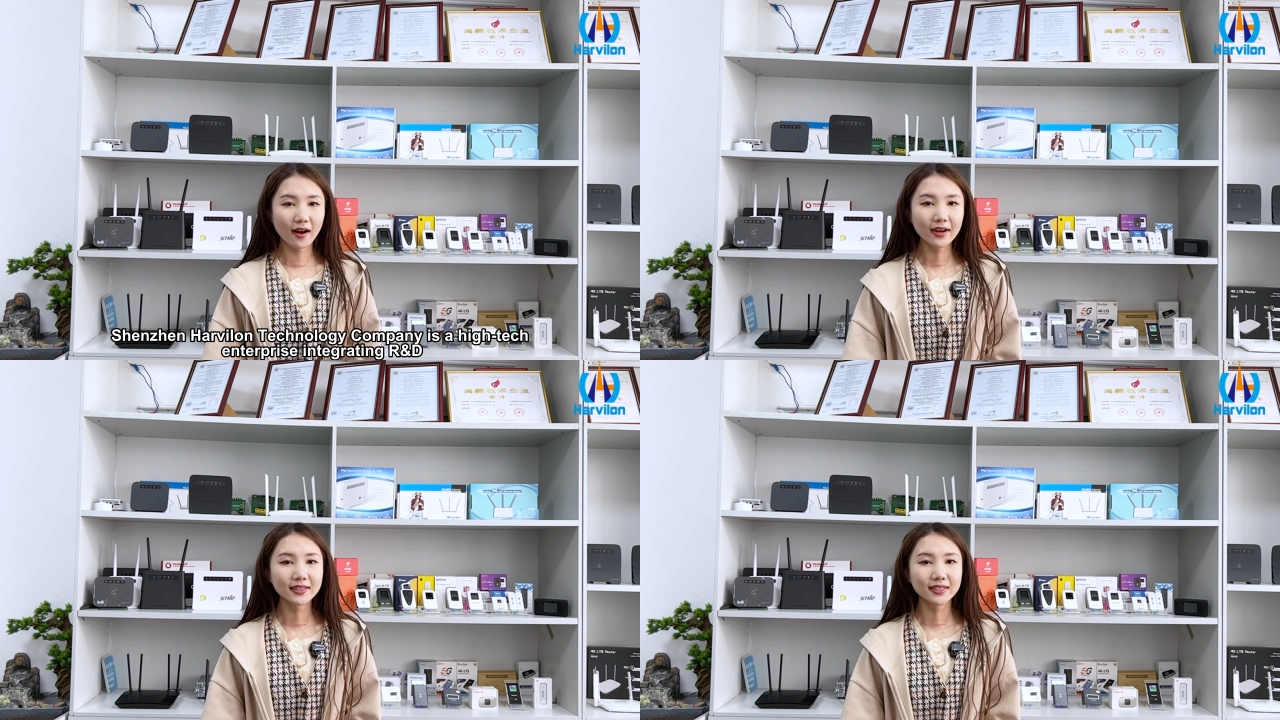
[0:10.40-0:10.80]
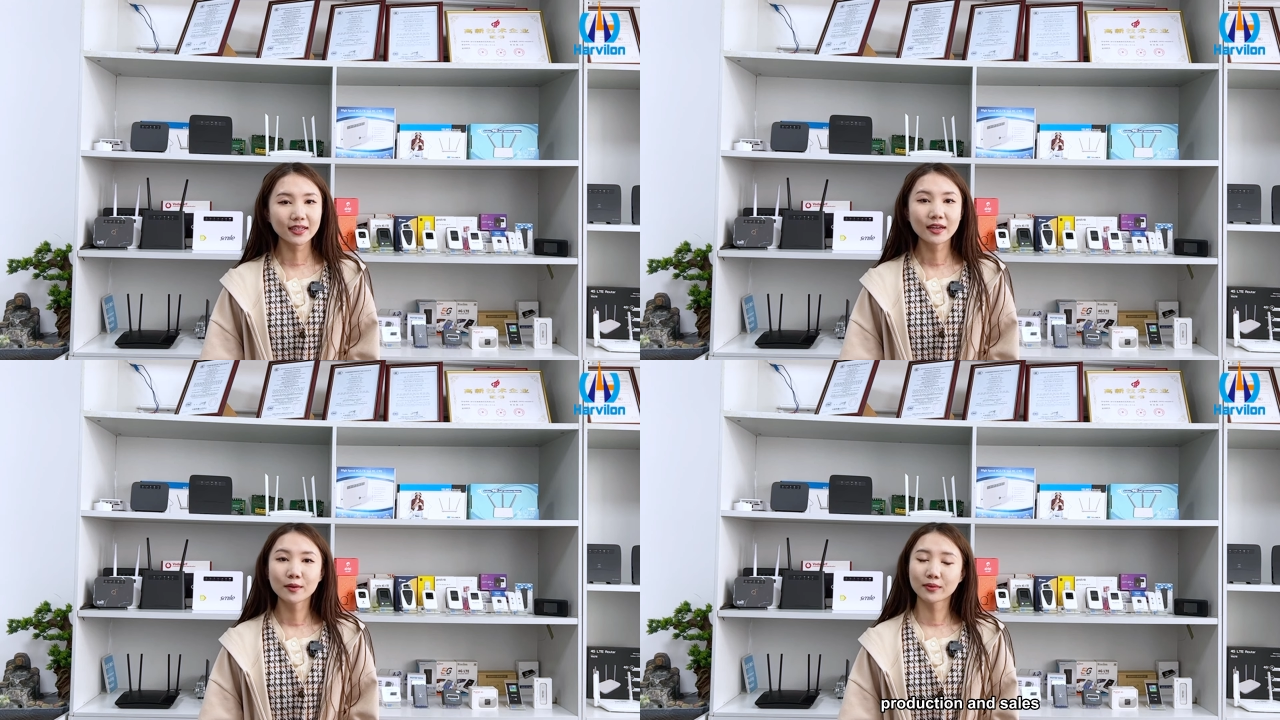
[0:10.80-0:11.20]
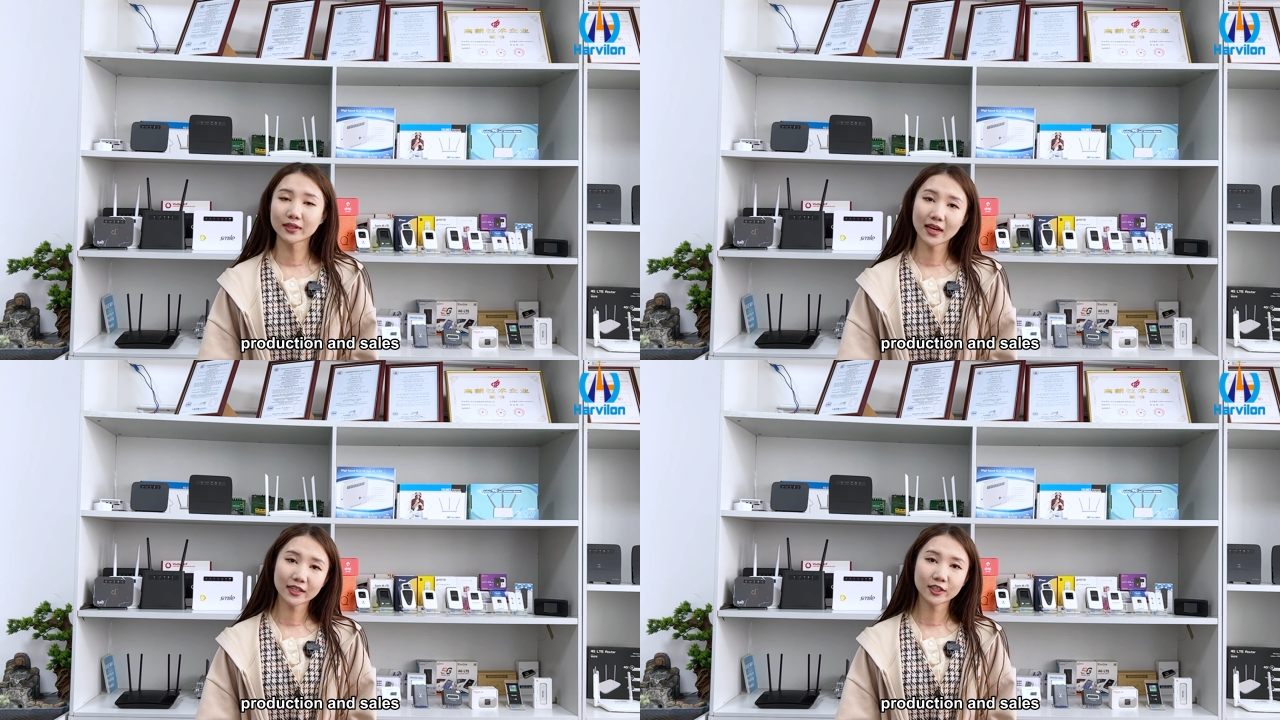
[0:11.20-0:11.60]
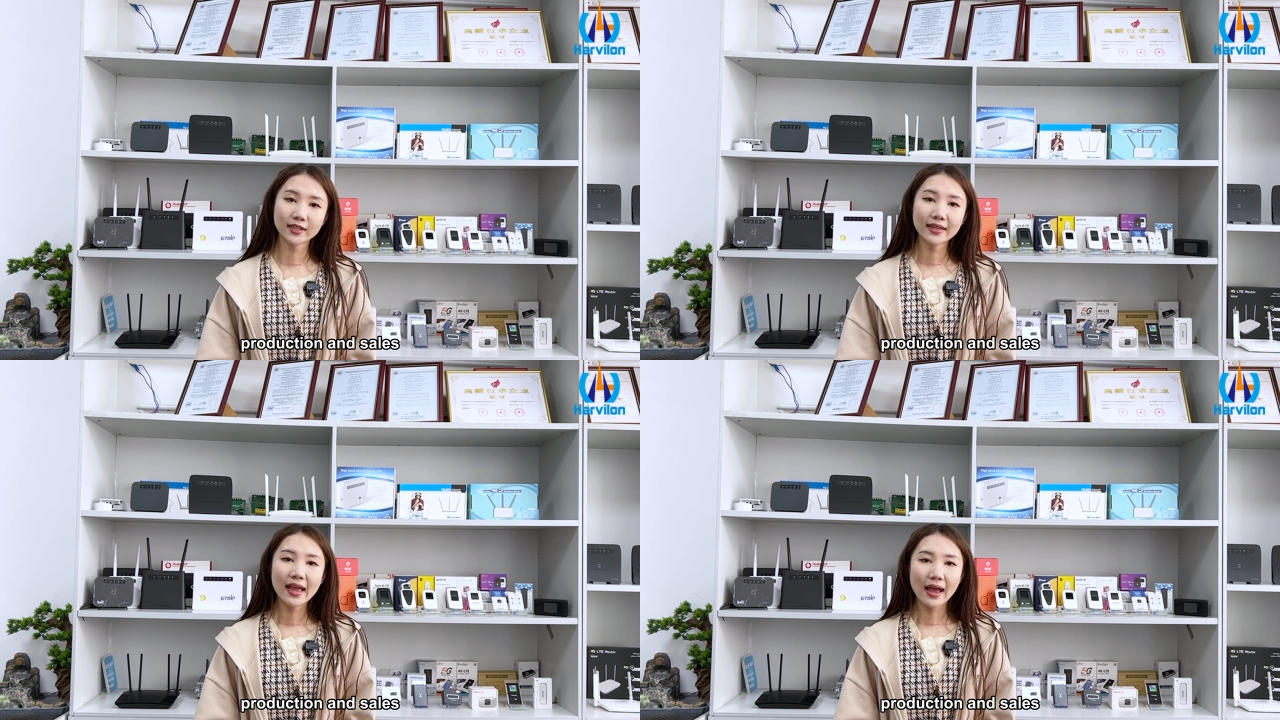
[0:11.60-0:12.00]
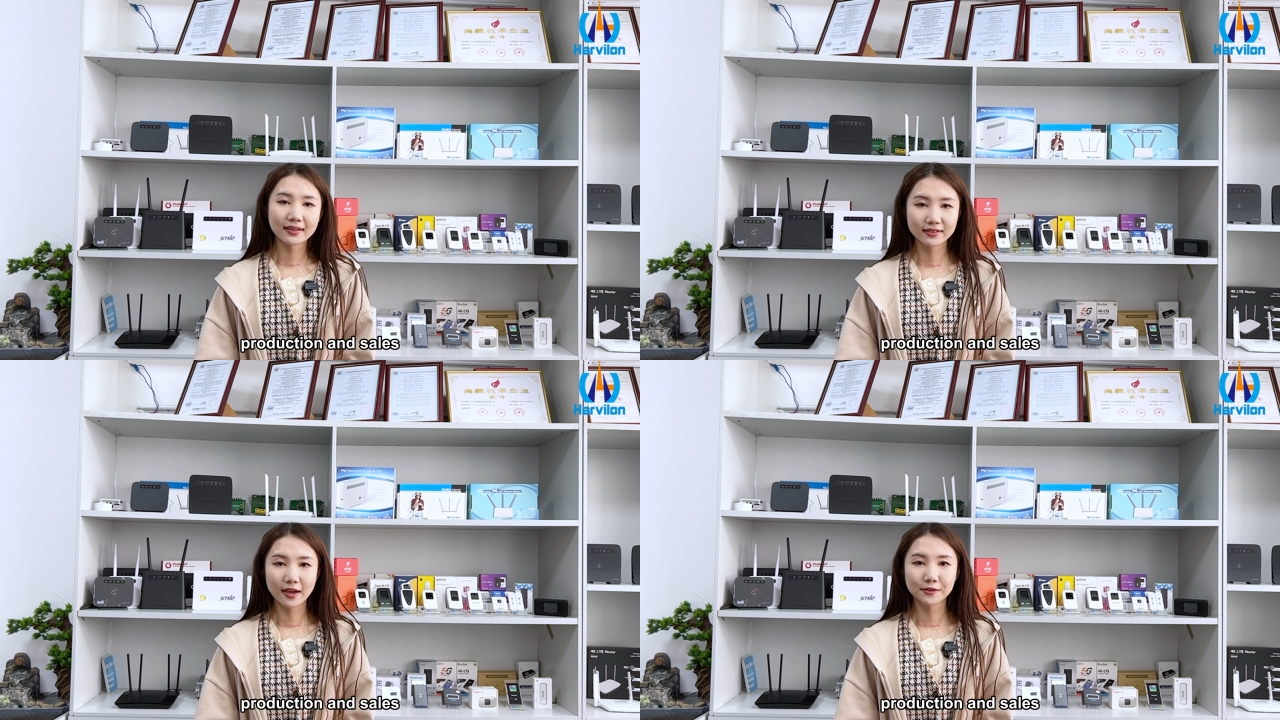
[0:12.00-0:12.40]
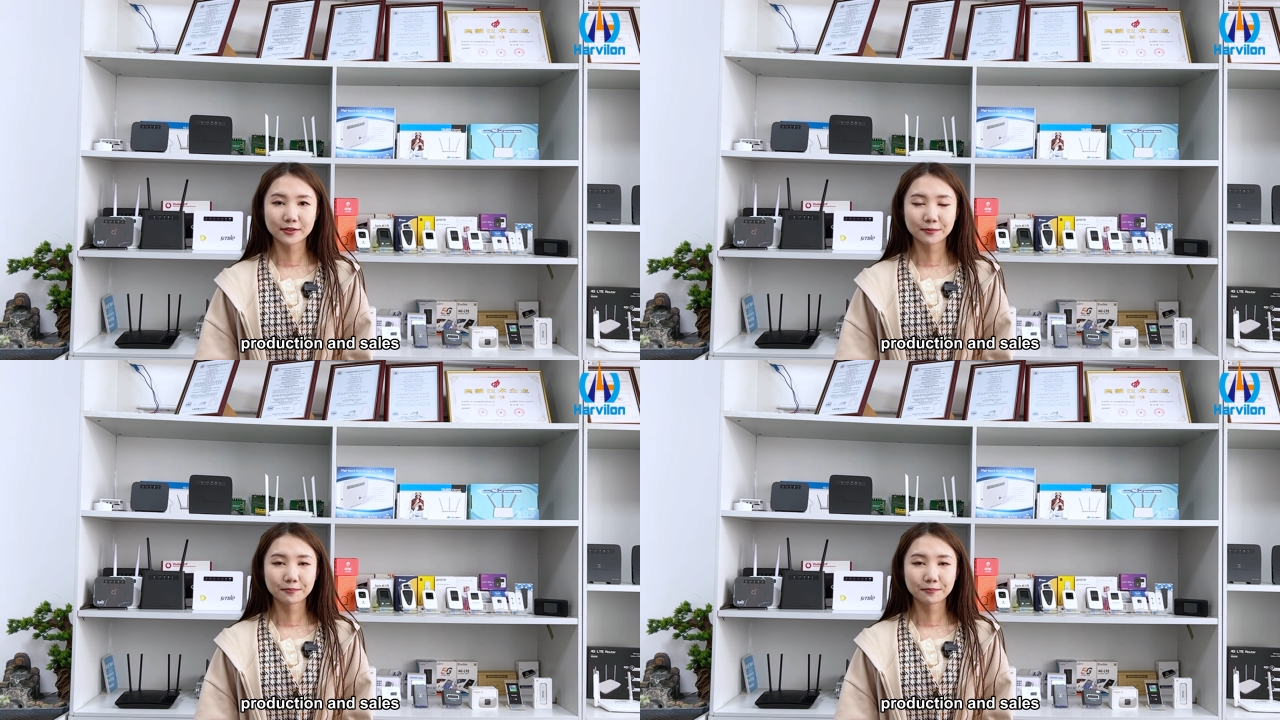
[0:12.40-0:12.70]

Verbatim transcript: R and D, production, and sales.